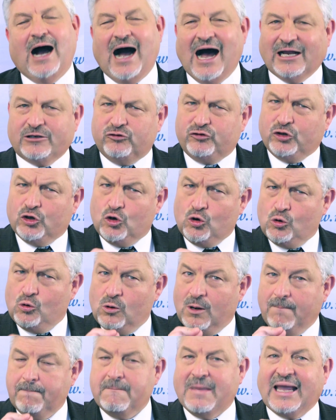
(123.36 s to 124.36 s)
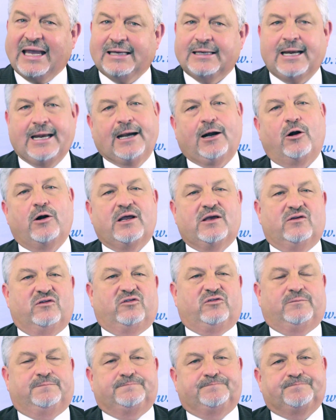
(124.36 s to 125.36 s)
on 2 main
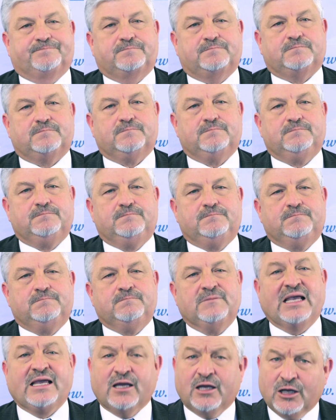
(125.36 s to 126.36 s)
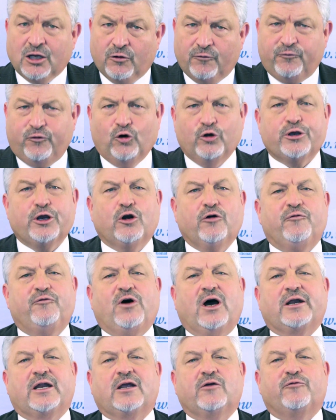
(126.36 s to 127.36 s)
areas. Full-year
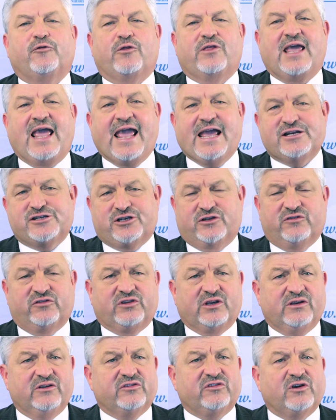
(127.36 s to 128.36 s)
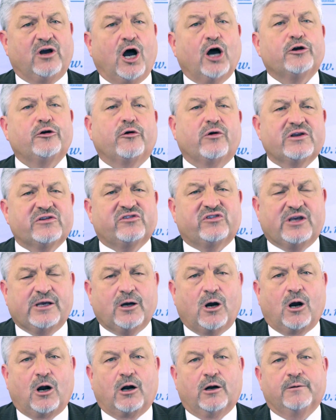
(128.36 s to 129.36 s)
funding for the agencies under a
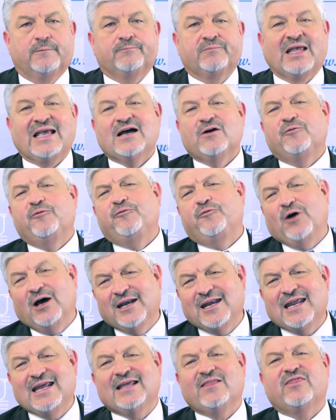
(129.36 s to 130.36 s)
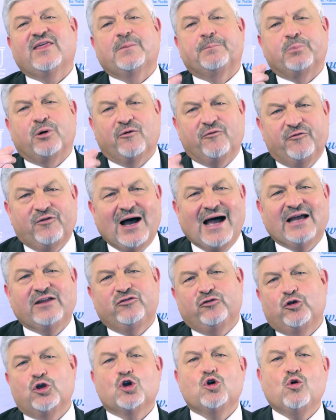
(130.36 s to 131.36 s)
CR. Funding that
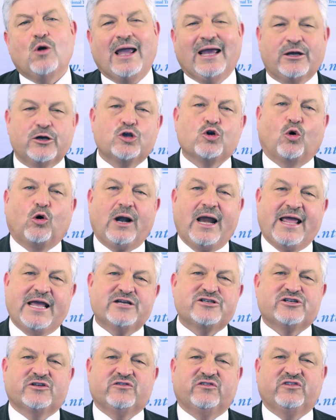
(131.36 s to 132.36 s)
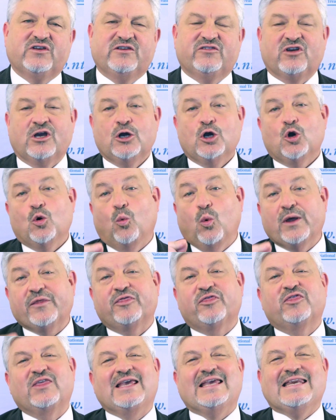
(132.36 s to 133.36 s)
provides you and your agencies
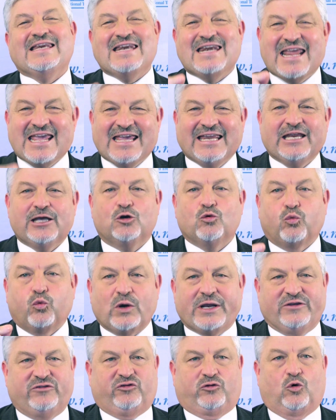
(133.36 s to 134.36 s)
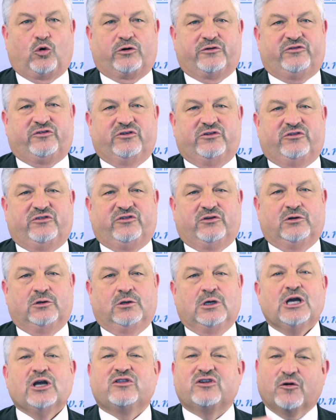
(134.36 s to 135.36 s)
with the needed resources
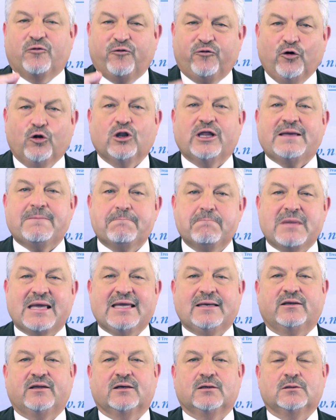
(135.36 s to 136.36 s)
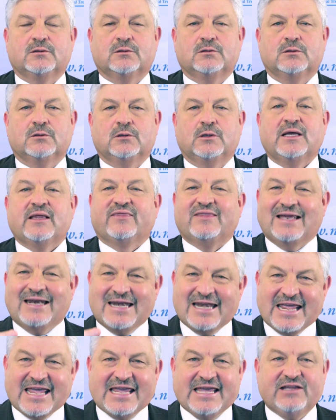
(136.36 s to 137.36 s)
to fully meet the
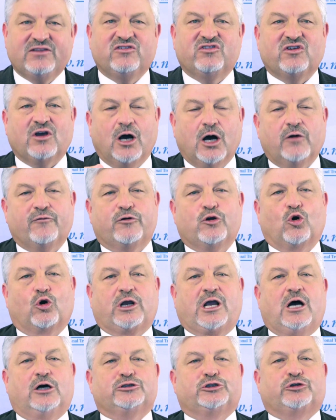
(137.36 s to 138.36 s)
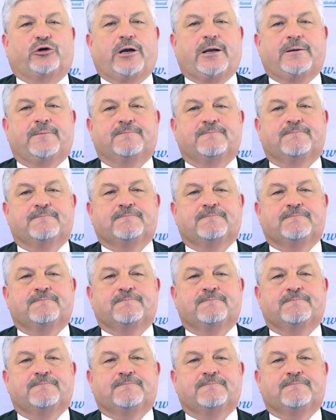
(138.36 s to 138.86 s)
needs of your country.